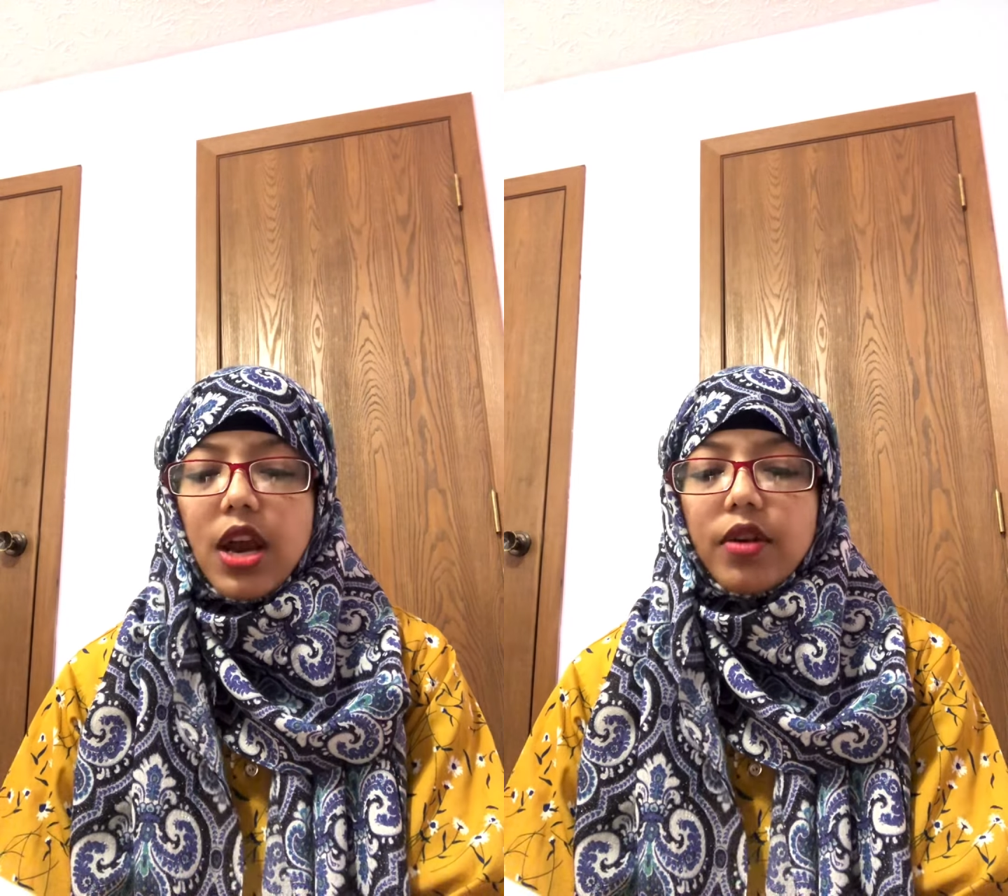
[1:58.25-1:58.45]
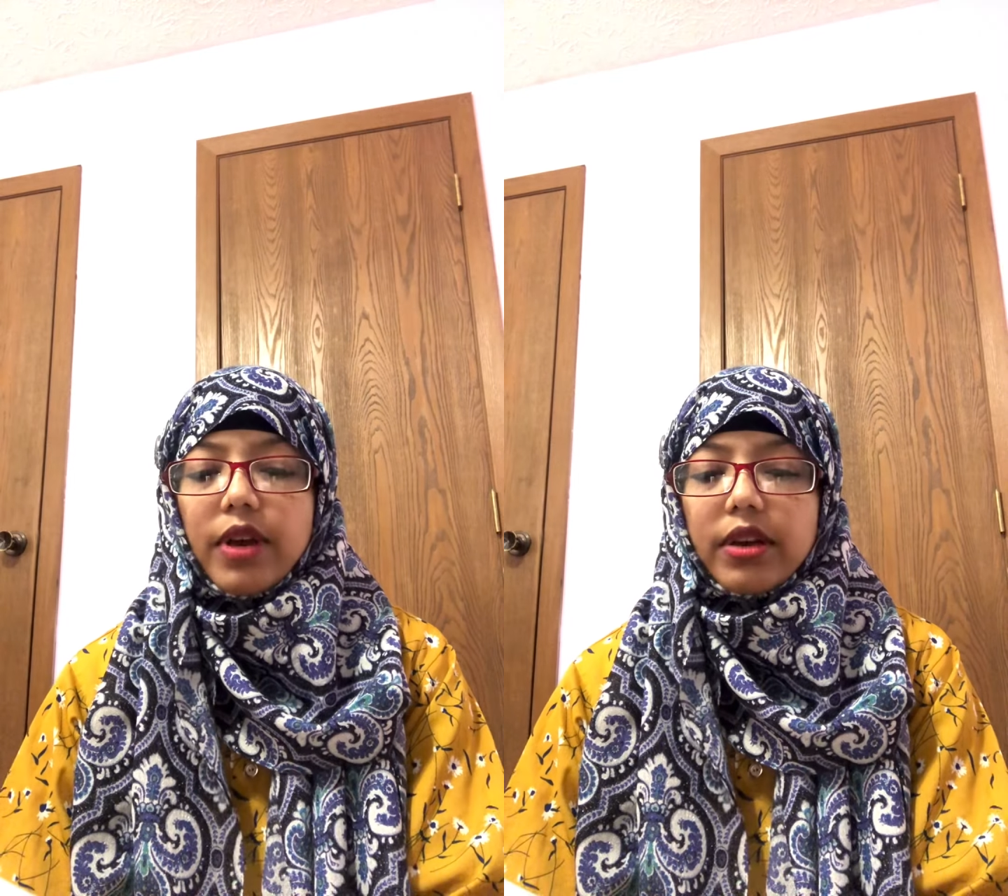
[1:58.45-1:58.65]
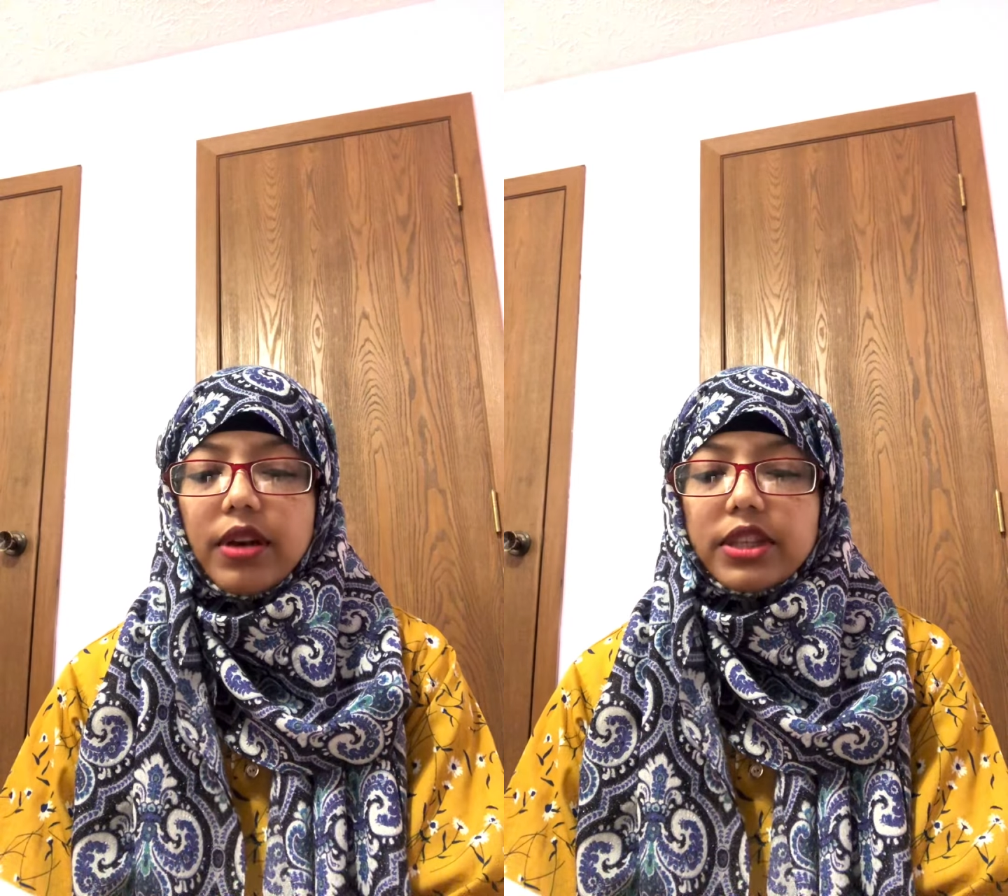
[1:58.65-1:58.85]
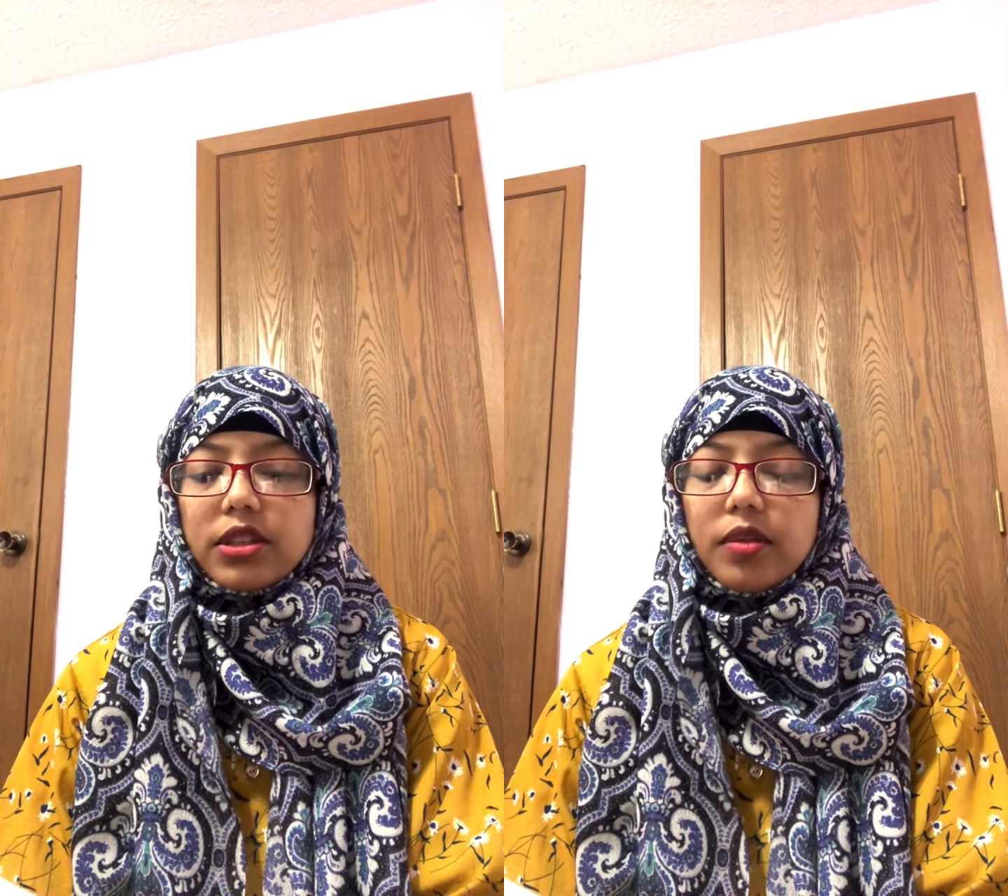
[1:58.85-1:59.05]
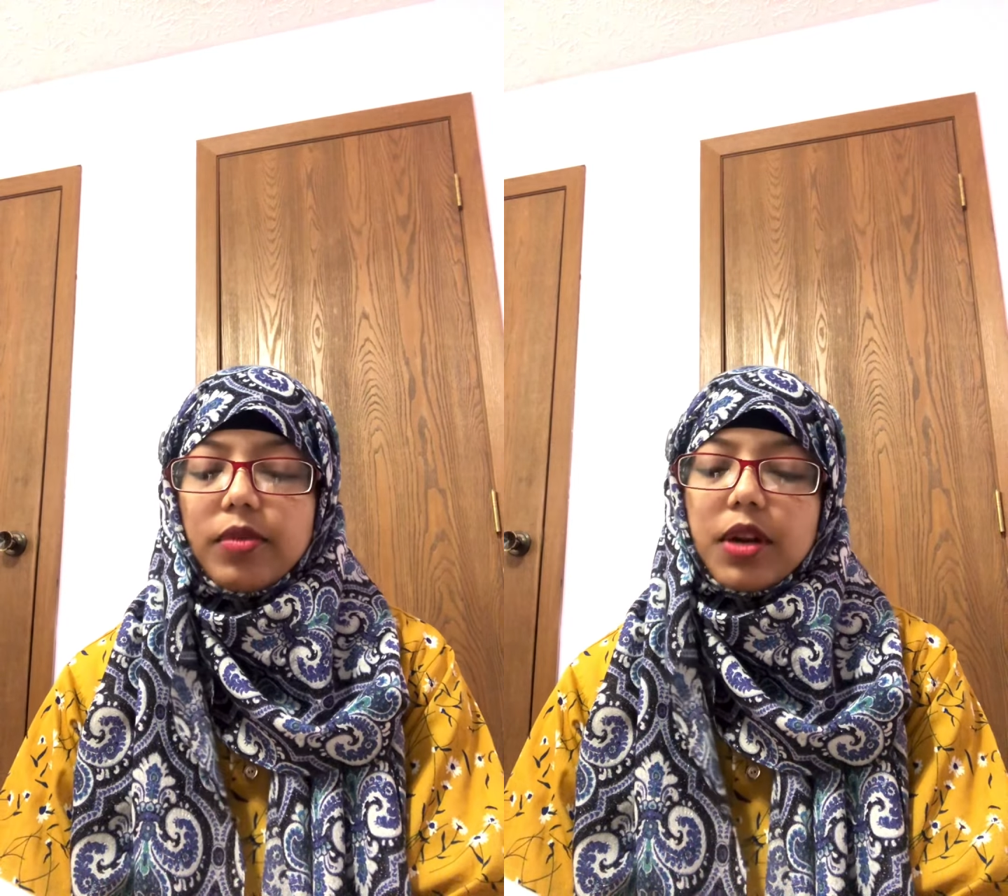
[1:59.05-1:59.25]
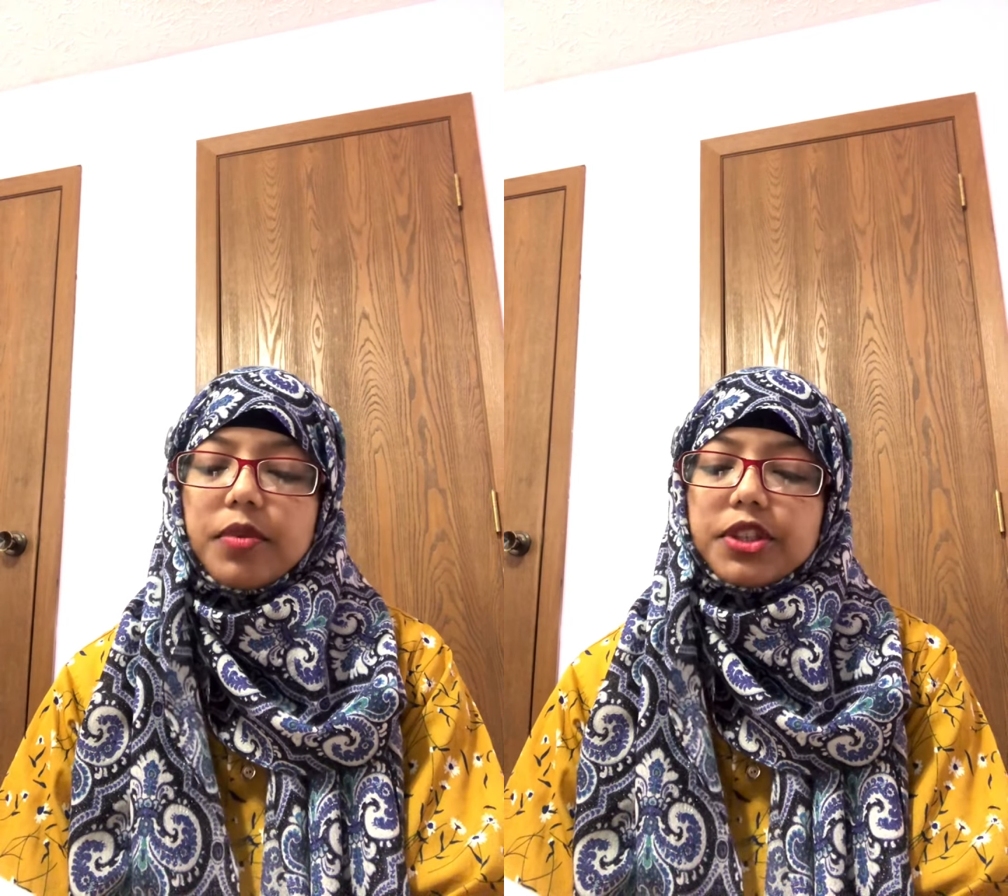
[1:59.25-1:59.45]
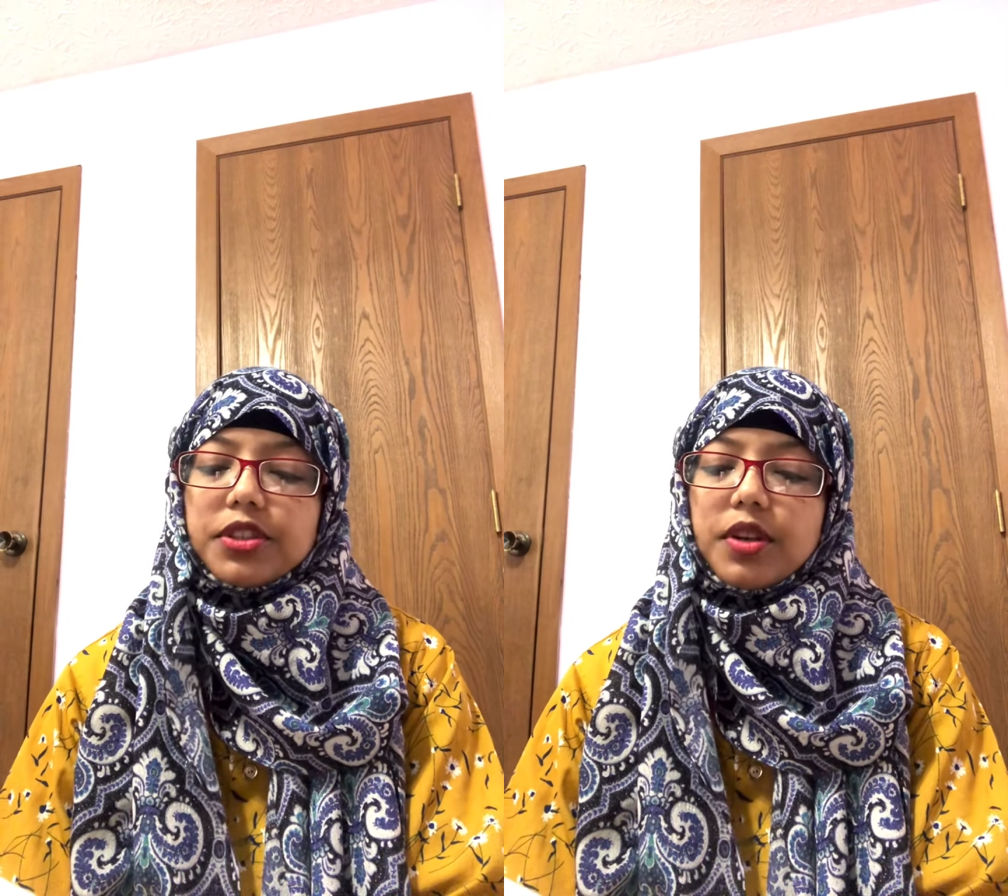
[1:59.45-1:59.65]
Regulation of blood pressure